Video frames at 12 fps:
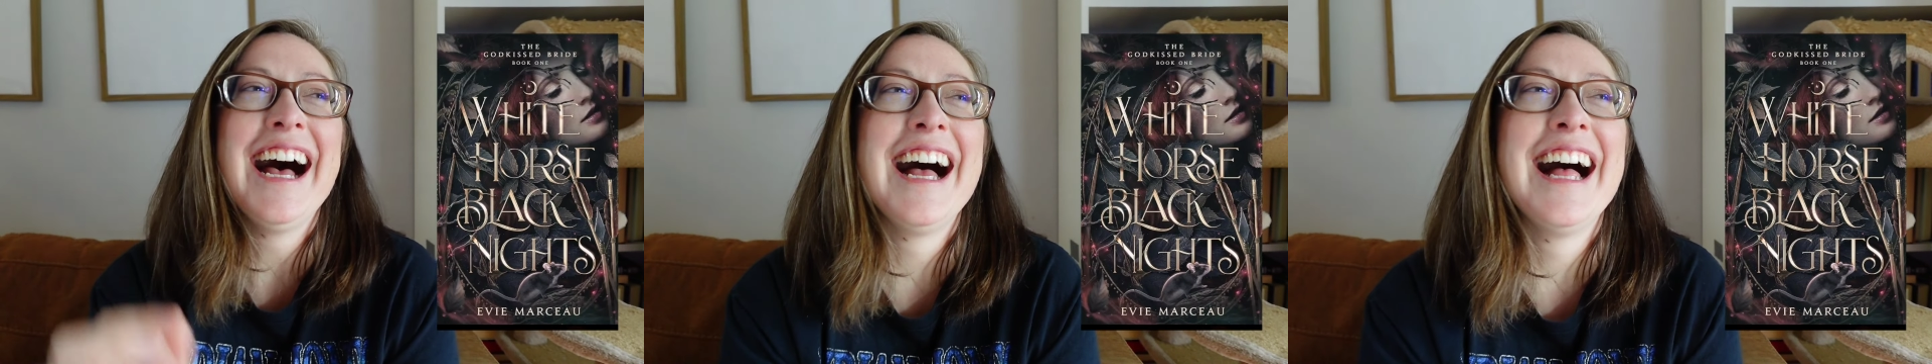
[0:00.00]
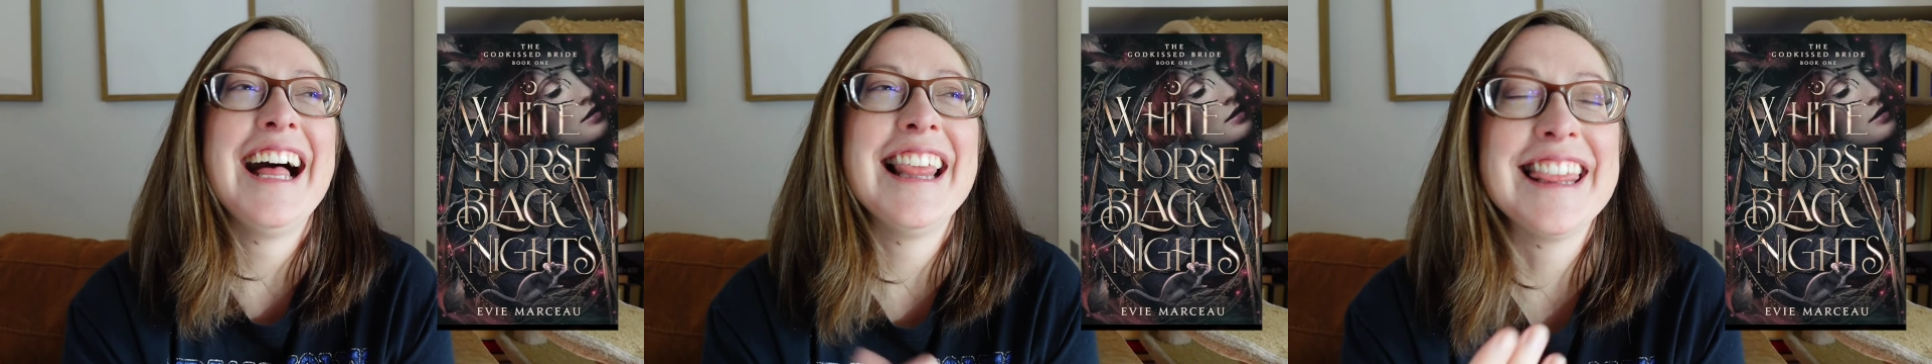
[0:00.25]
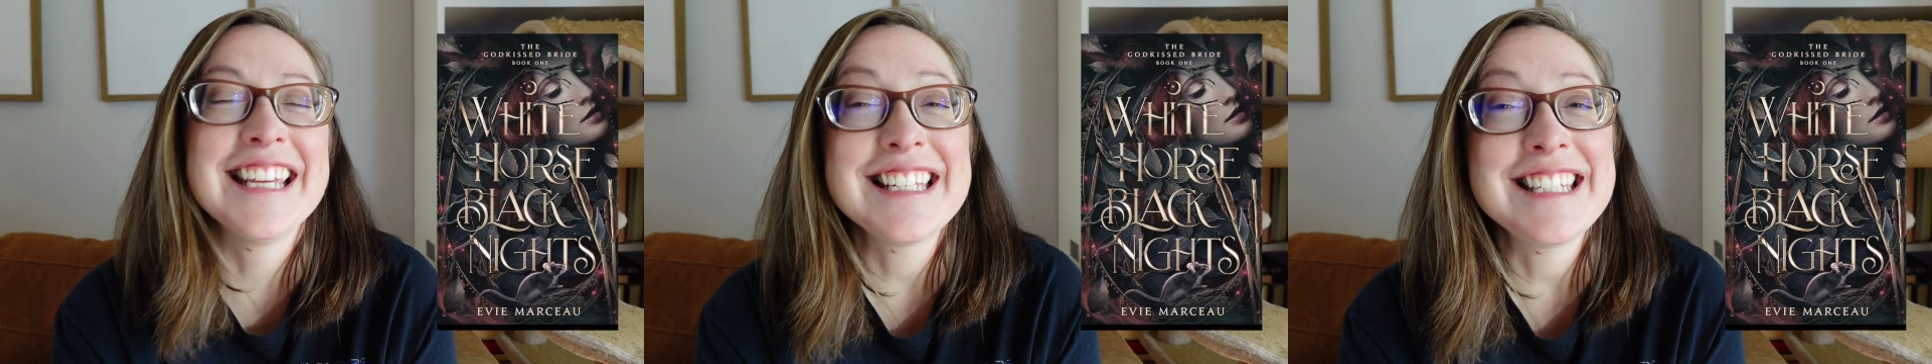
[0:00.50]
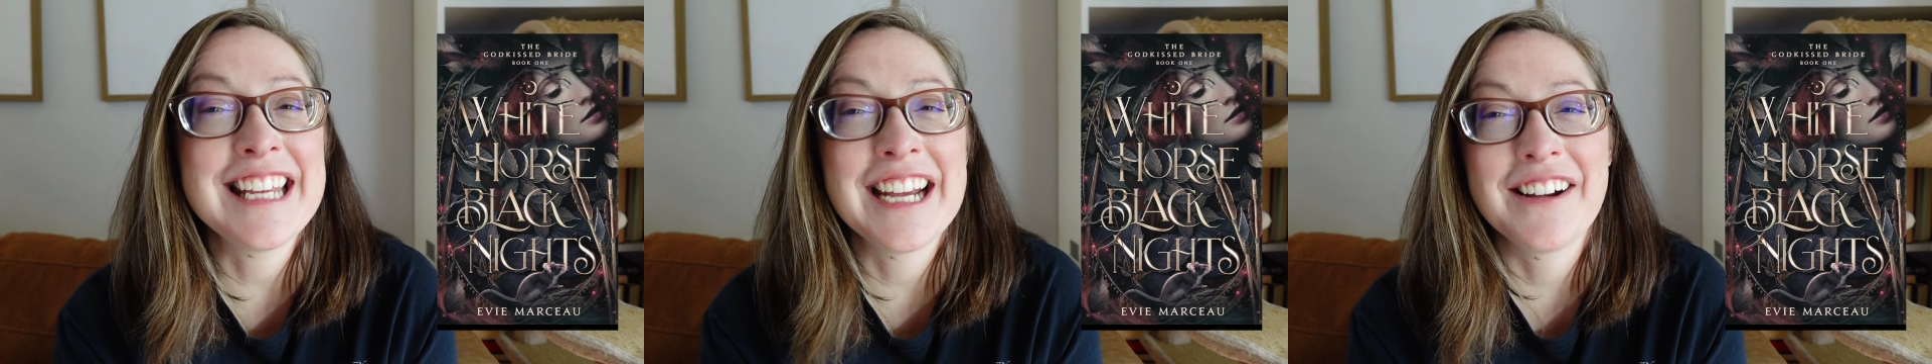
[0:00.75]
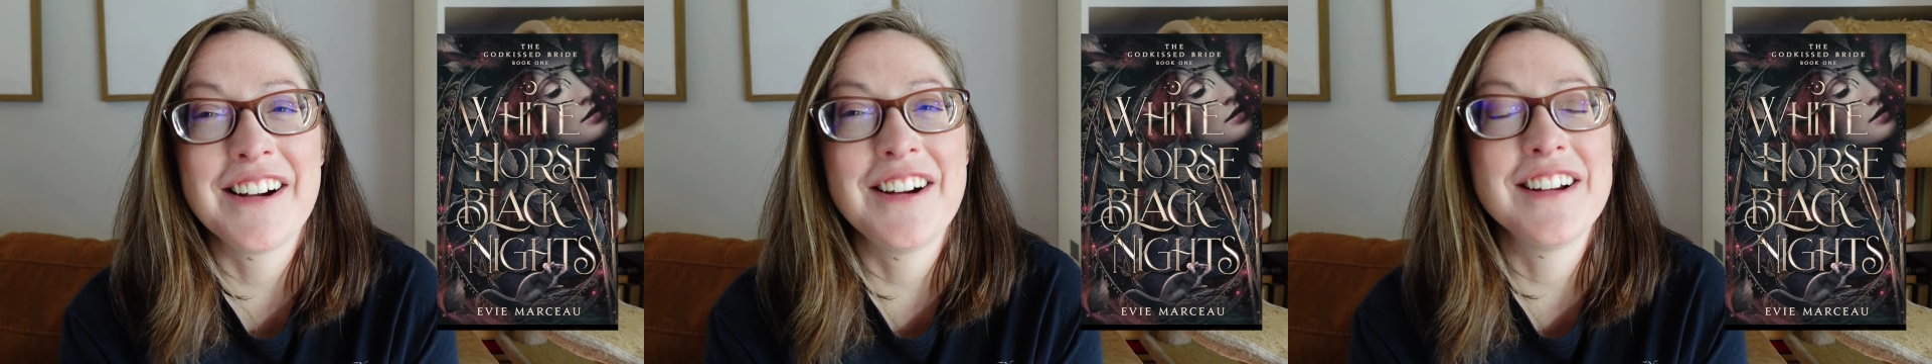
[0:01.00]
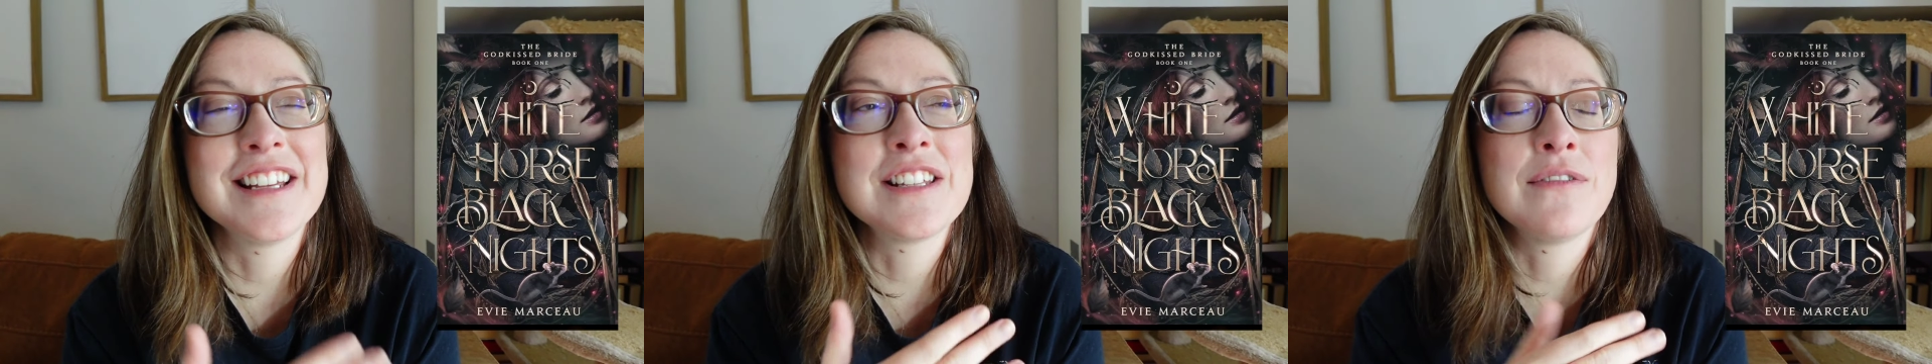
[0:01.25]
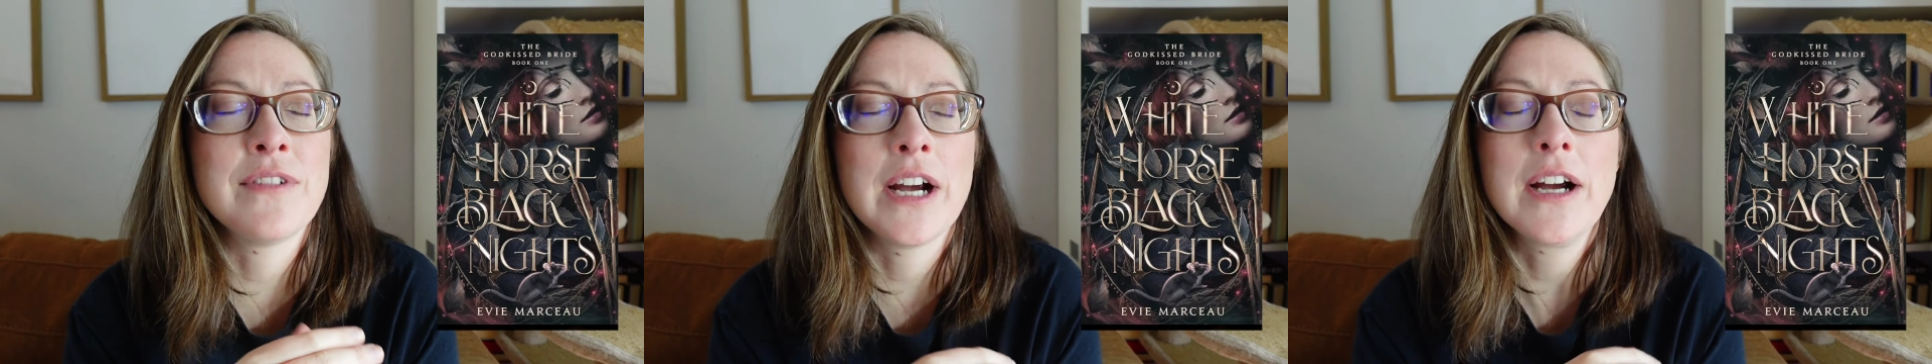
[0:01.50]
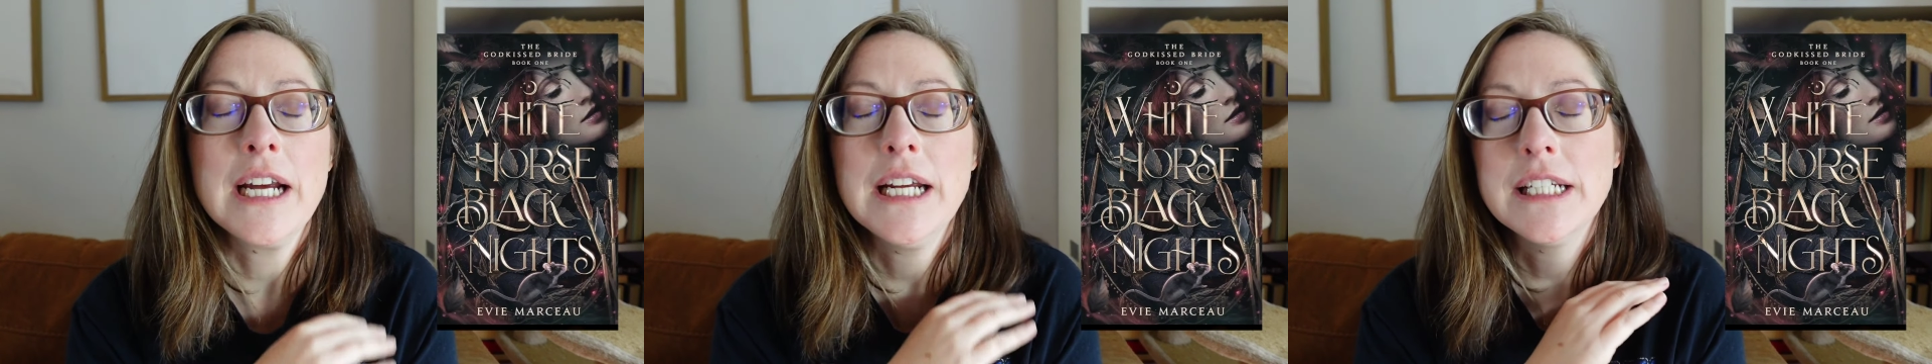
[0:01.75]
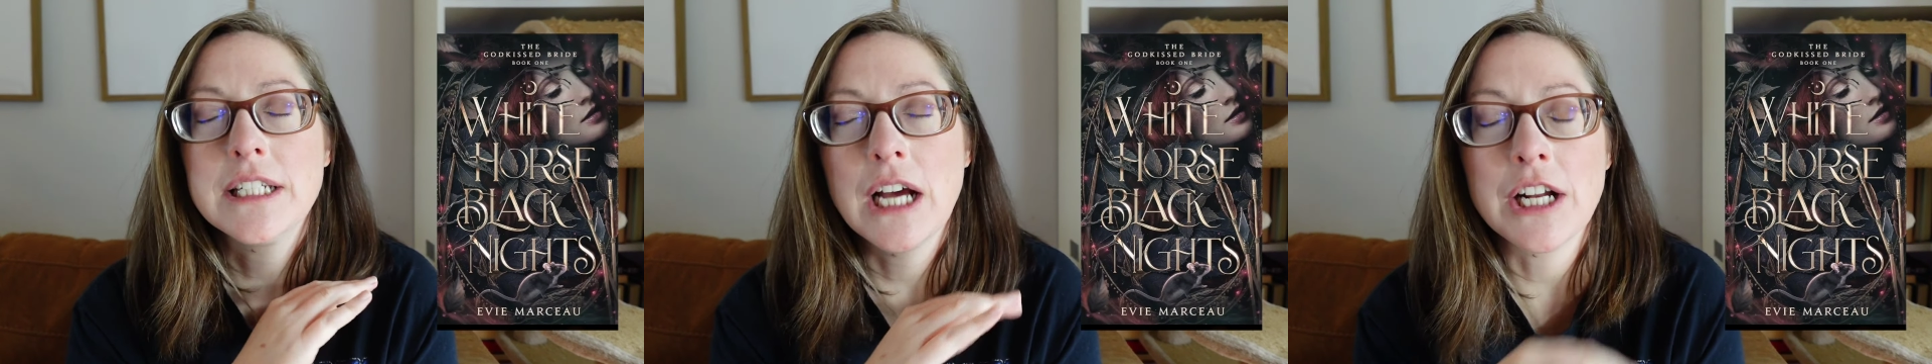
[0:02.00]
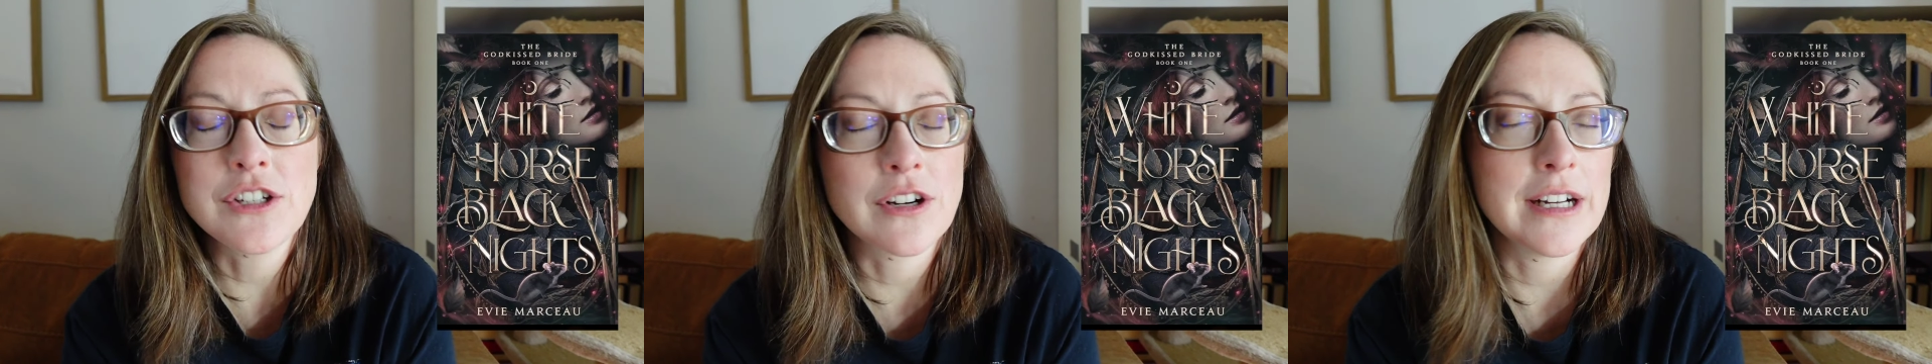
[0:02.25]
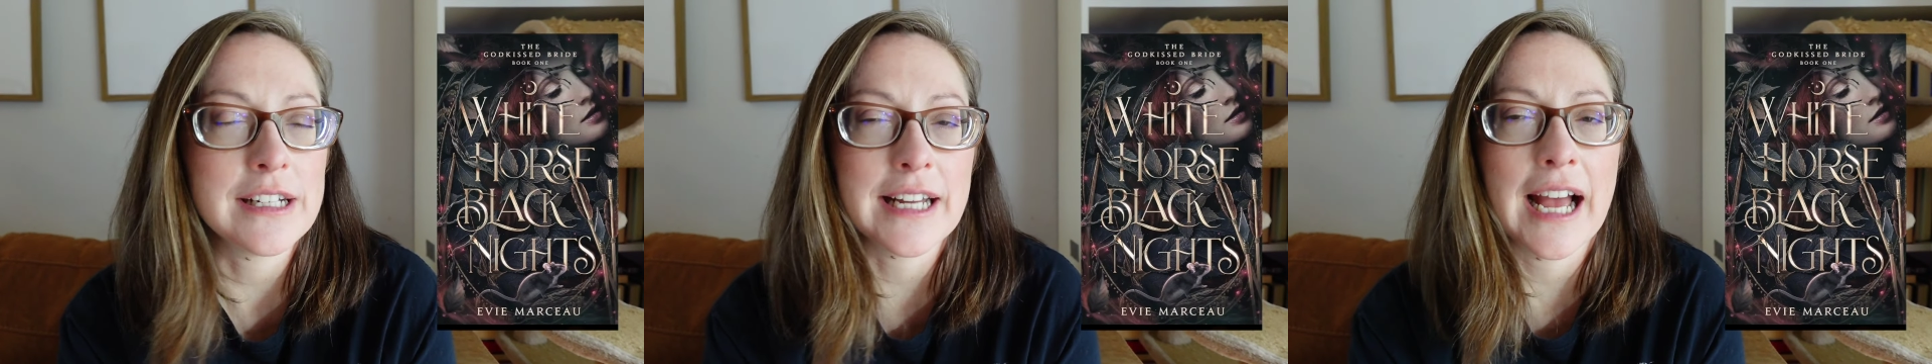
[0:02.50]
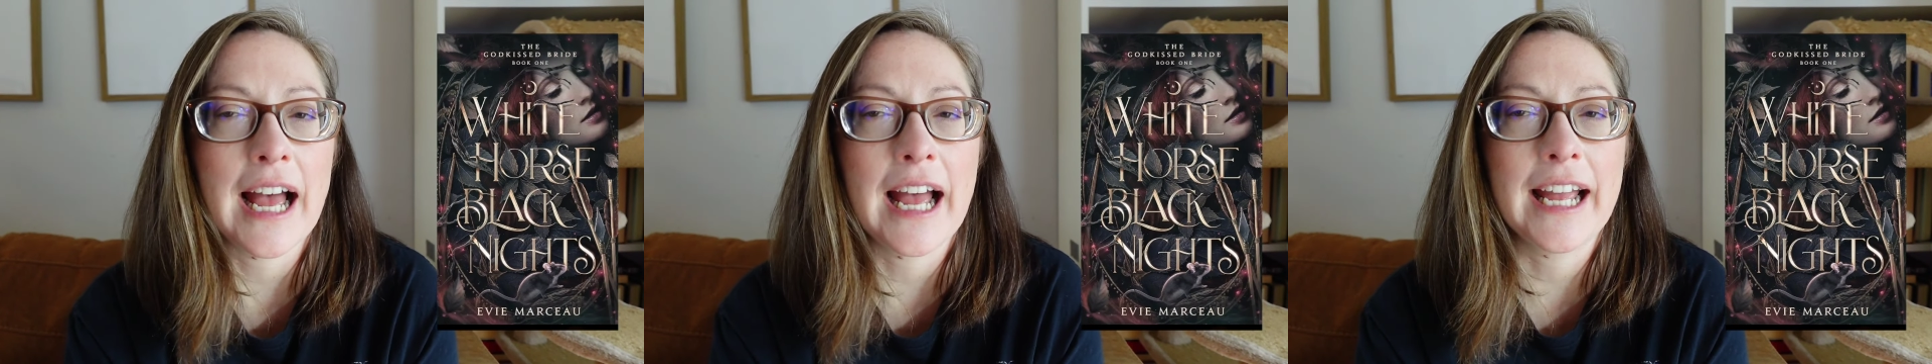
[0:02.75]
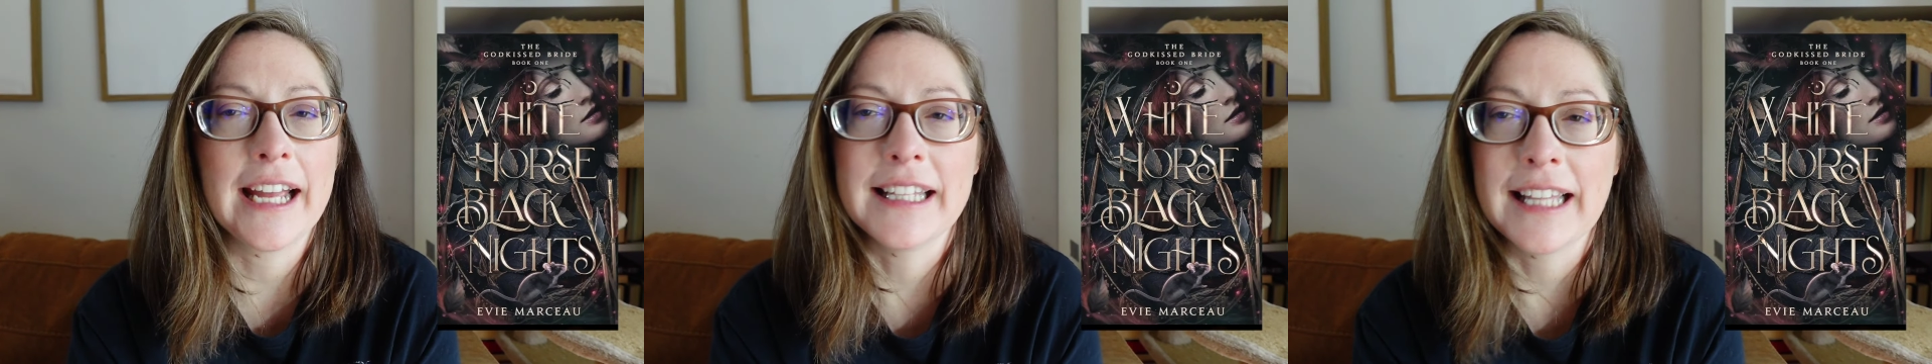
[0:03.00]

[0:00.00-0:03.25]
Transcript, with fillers: Uh, this hero is very toucher and die.